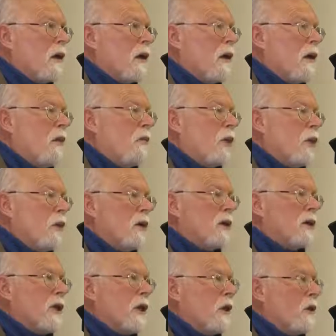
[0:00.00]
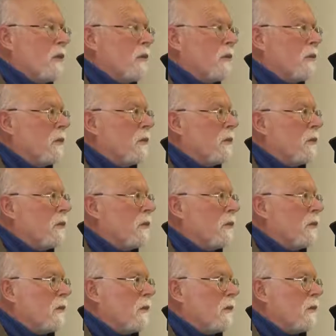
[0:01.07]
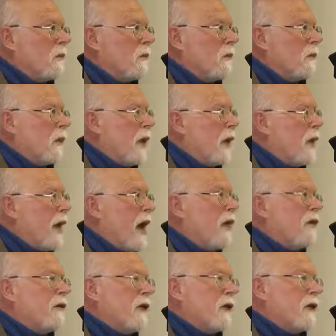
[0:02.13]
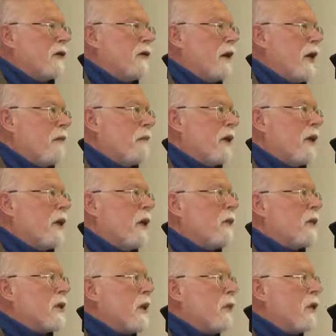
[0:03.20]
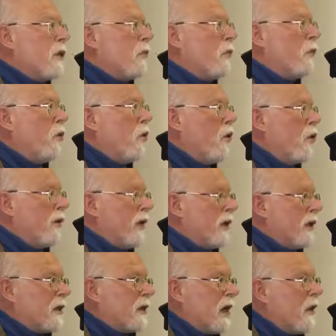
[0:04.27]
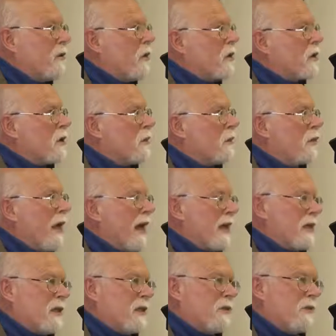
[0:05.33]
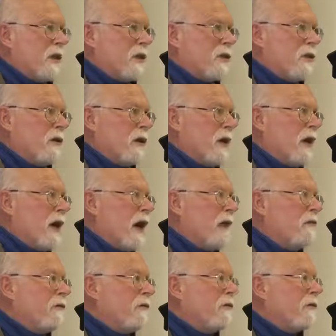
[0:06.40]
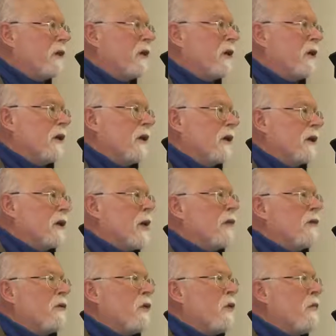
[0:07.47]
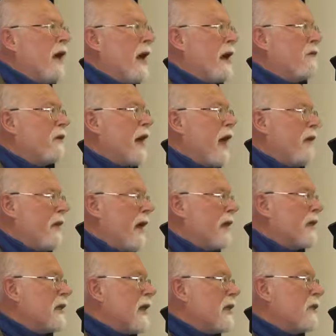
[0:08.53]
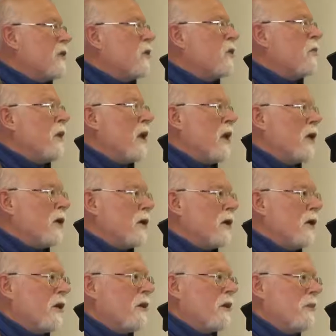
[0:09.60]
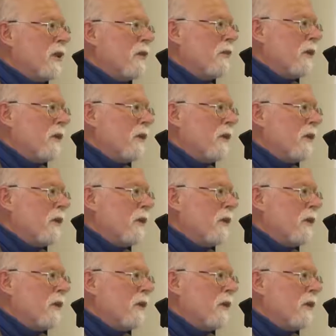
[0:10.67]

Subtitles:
But also, at the other extreme, there were some of the poorest and most oppressed of Victorian life. Some of you may even have ancestors who belong to those people.